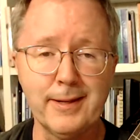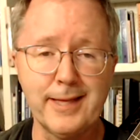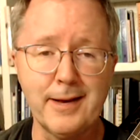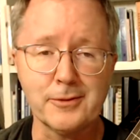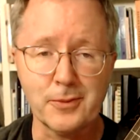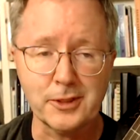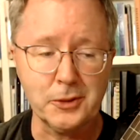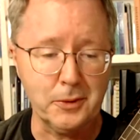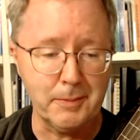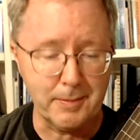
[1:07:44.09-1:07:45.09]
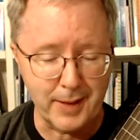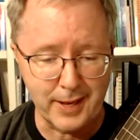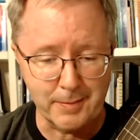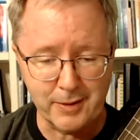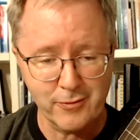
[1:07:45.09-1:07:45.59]
that's what you would be
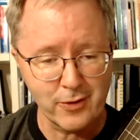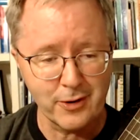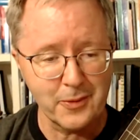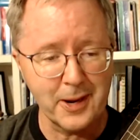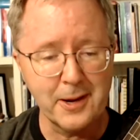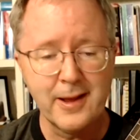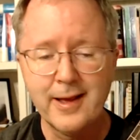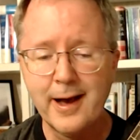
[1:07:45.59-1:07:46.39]
paying me for, right?